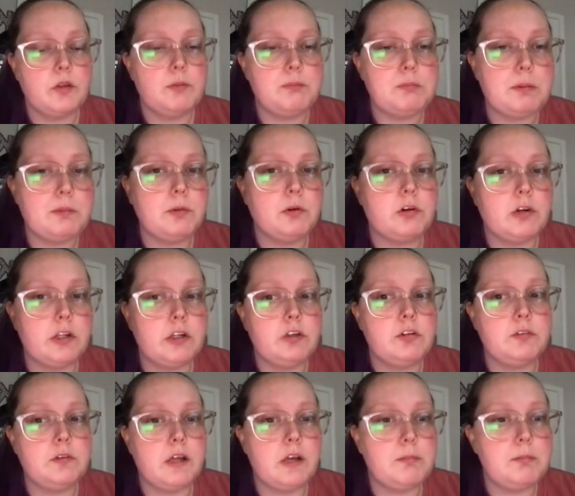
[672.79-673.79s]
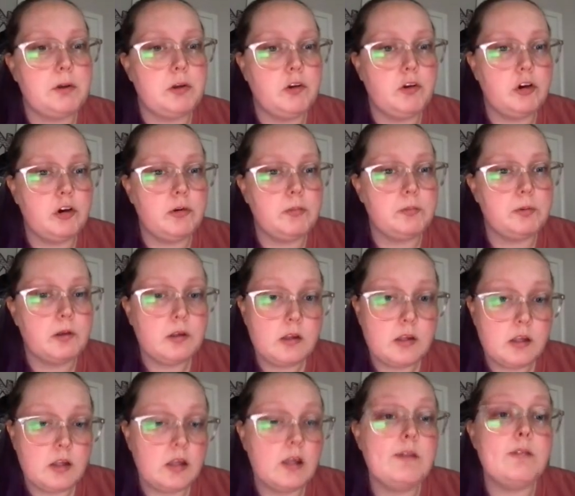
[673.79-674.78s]
people are in your VIP group
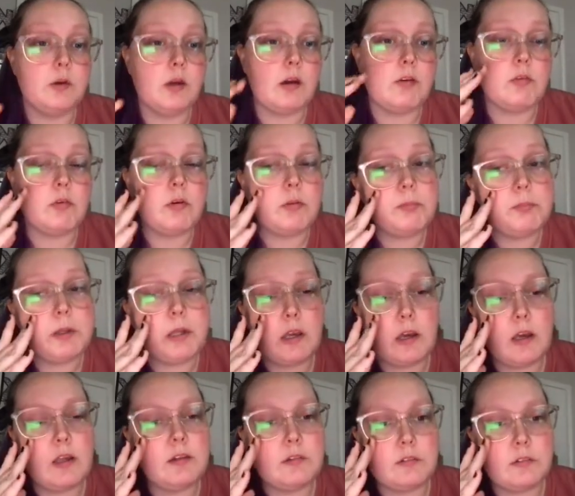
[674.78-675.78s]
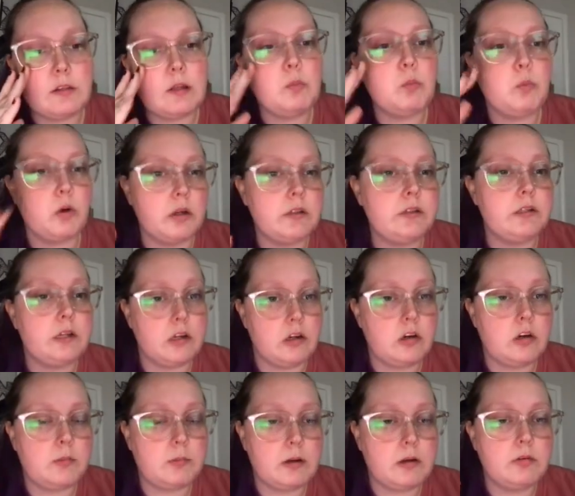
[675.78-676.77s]
if you have one because they want to
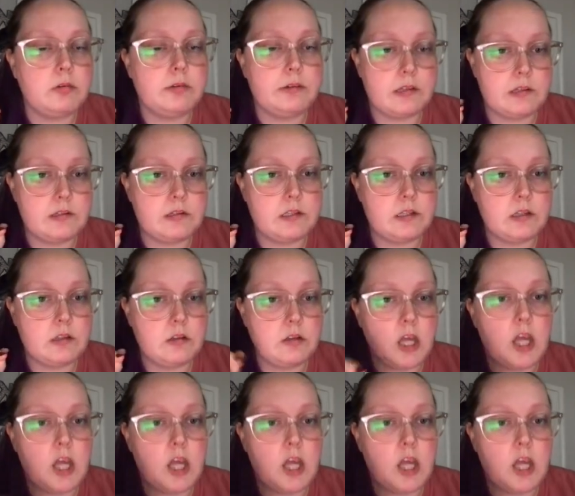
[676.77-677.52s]
hear about Scentsy